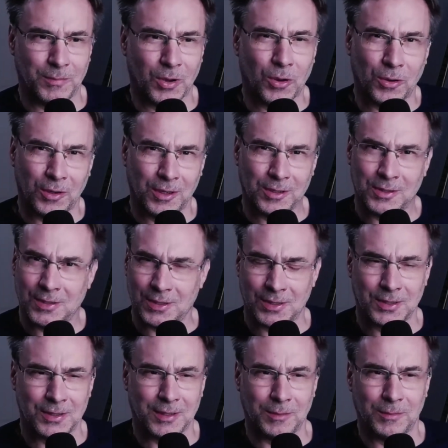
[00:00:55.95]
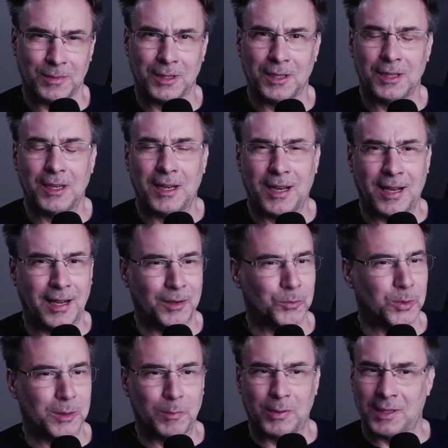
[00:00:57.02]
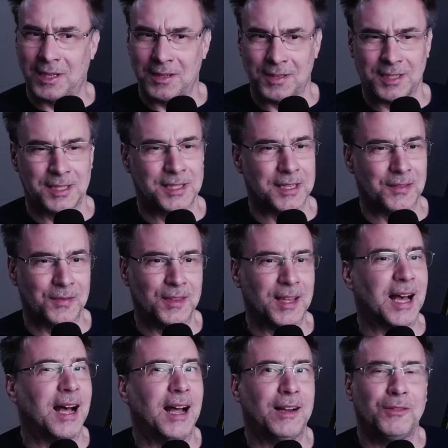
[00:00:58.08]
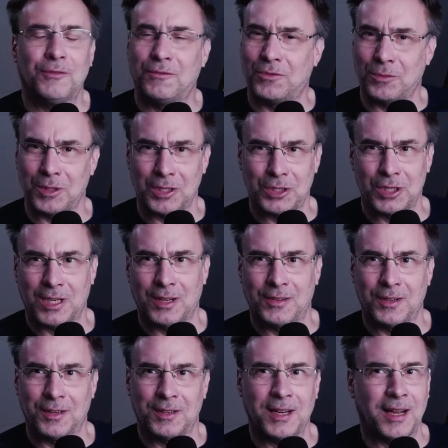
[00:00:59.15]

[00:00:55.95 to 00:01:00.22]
audio system, and we play this and that for each other,